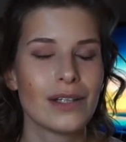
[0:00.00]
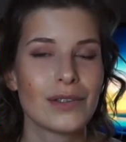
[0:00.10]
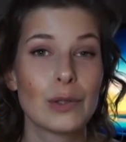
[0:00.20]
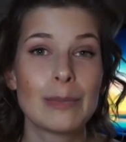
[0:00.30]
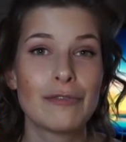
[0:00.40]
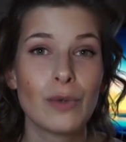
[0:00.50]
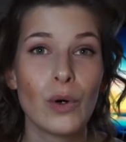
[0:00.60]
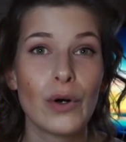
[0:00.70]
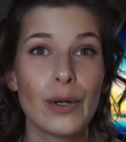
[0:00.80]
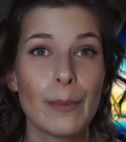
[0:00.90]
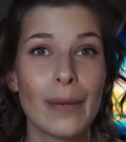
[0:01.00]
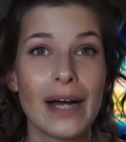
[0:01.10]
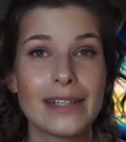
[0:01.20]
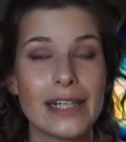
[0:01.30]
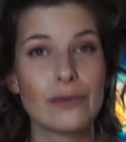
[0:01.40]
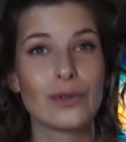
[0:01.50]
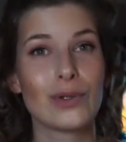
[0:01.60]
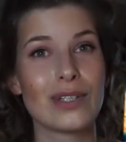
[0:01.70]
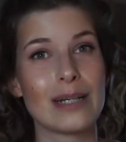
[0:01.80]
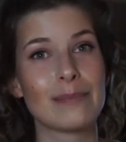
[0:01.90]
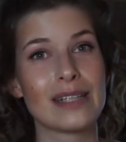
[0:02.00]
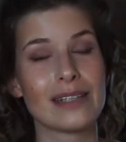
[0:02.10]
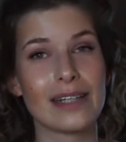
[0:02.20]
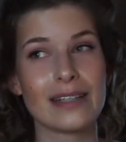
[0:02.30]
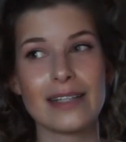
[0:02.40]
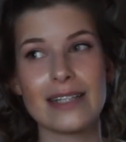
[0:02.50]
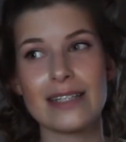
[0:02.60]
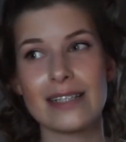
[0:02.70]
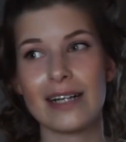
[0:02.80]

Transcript: So before, my day would look something like this.